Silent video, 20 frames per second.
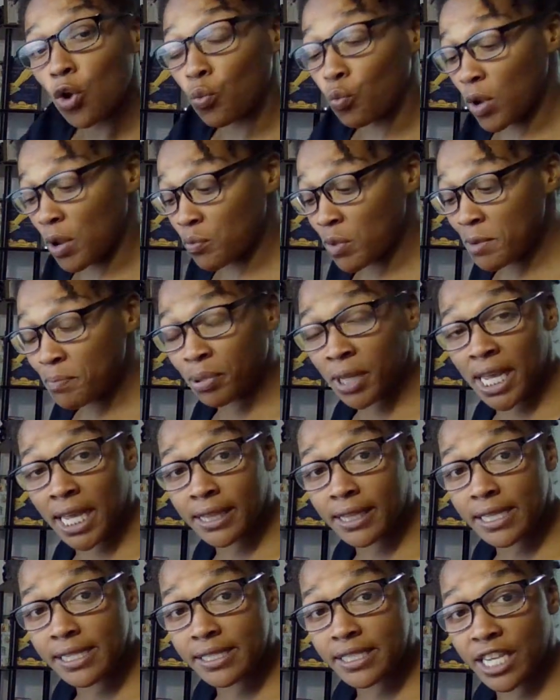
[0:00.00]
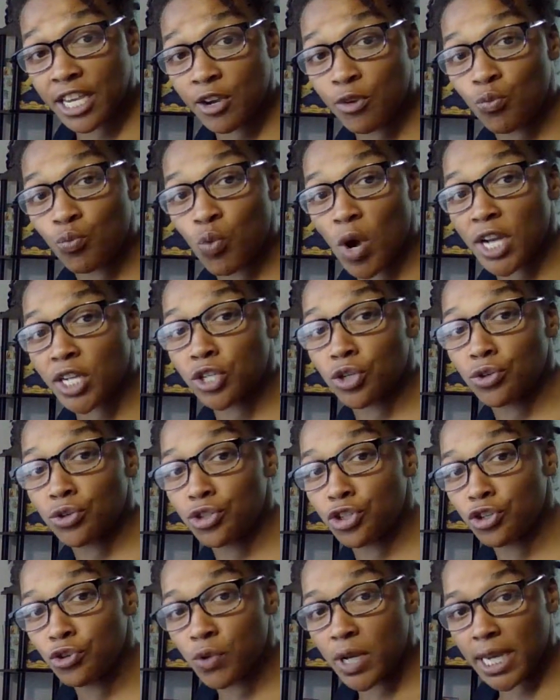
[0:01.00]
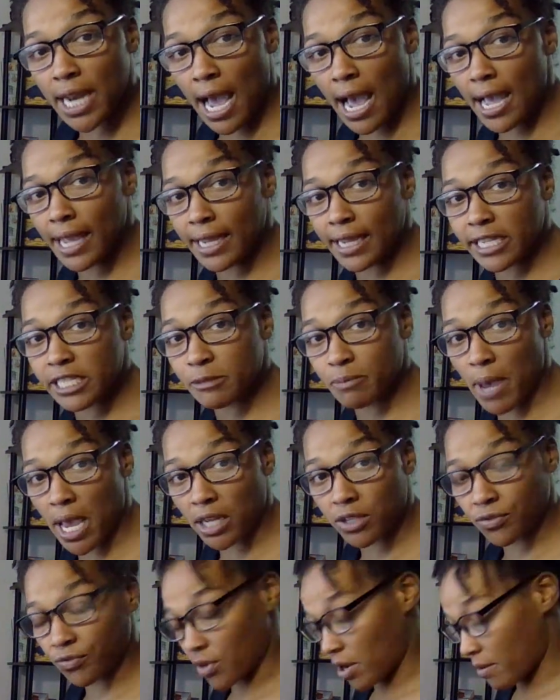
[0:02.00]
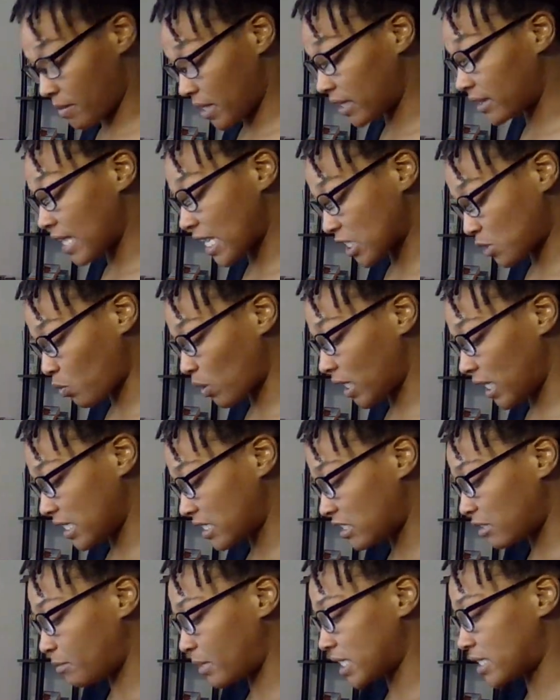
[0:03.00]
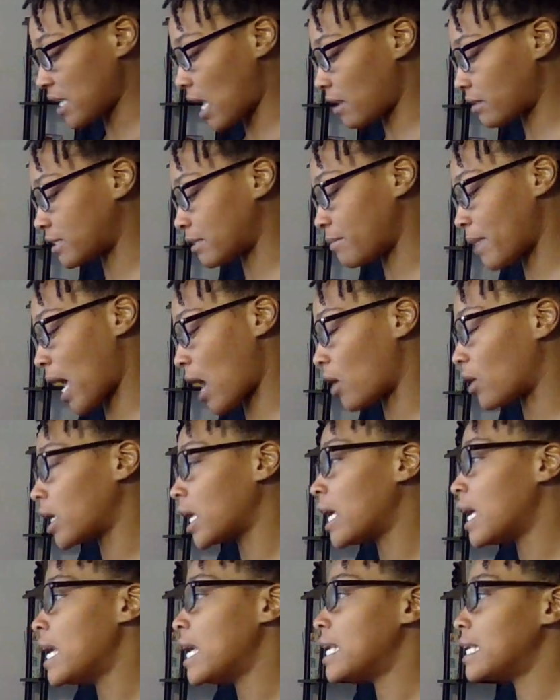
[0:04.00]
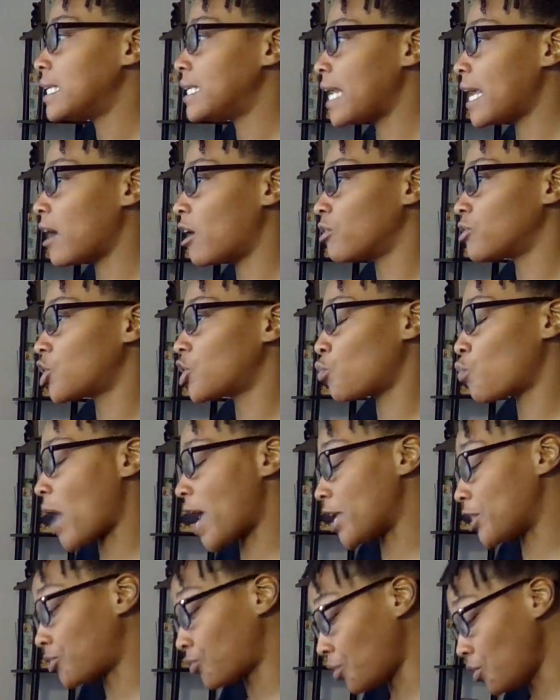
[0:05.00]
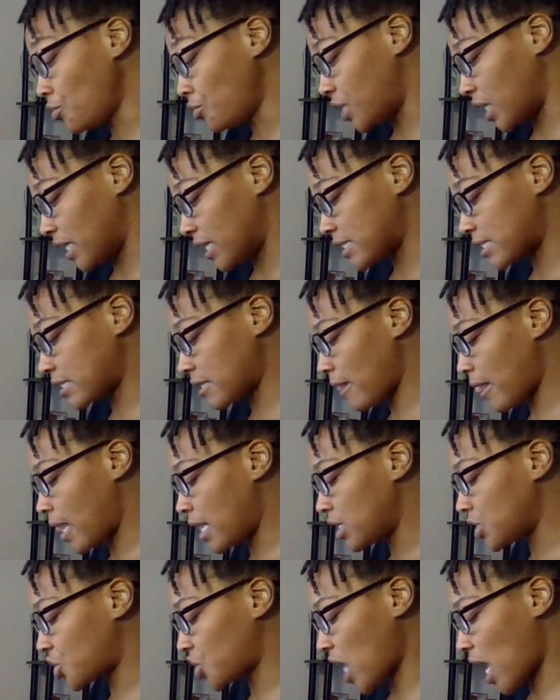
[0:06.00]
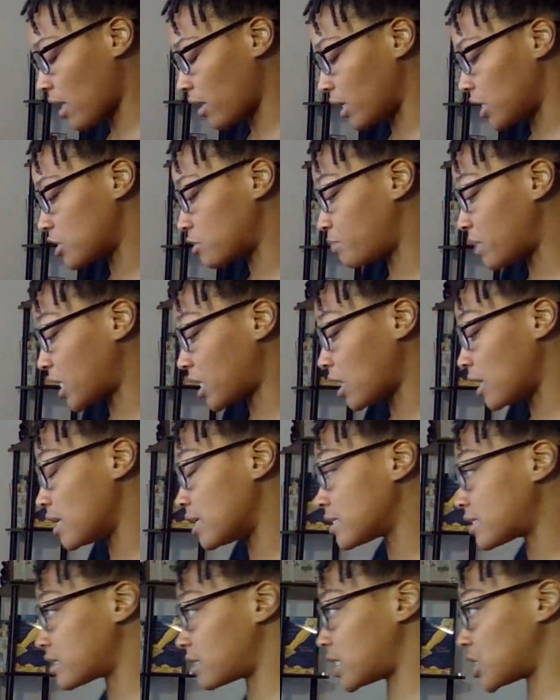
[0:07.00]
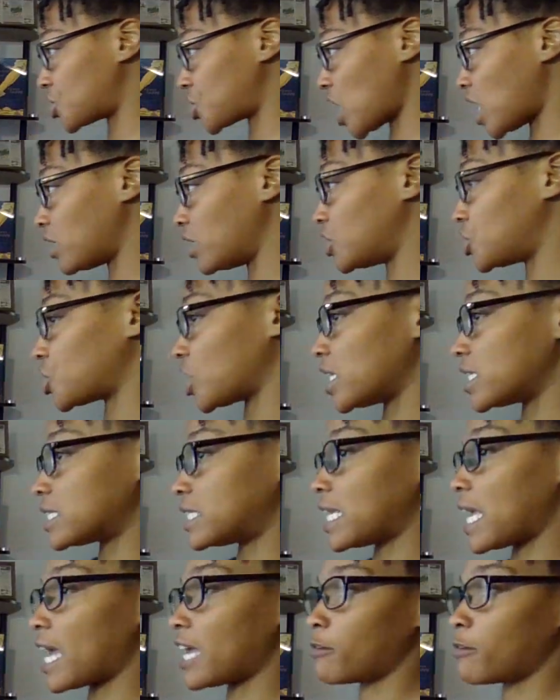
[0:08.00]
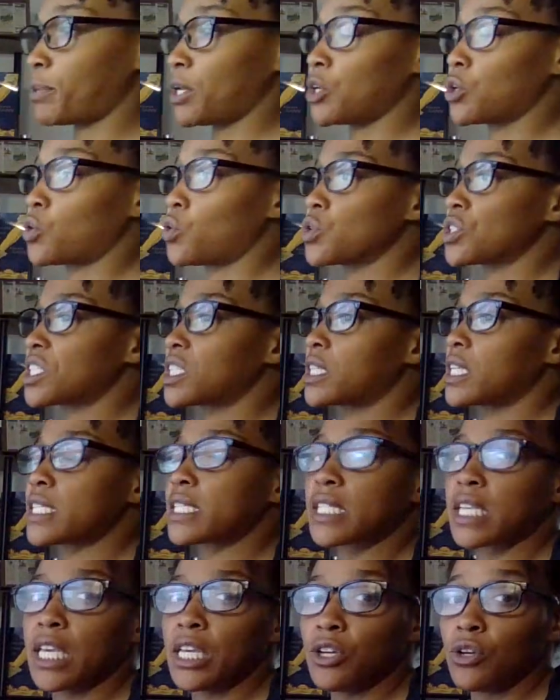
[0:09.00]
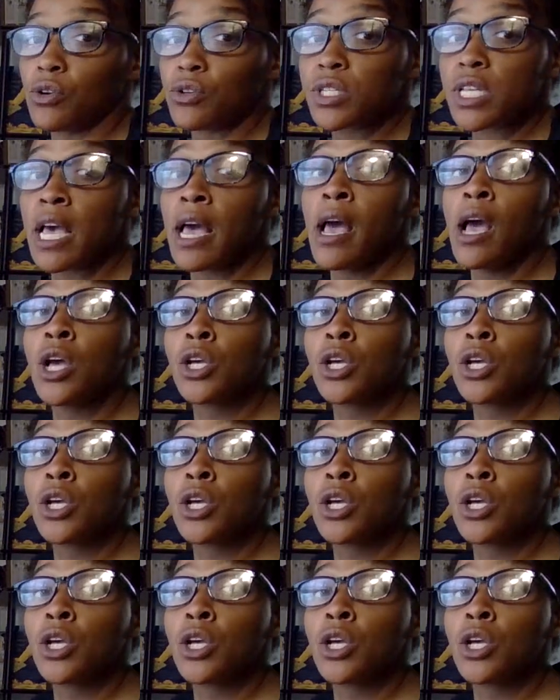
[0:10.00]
When we plant this seed, what do you and I expect from it? That's what needs to be talked about. Now, the way through this challenge, because the challenge is the Eight of Pentacles, the skills.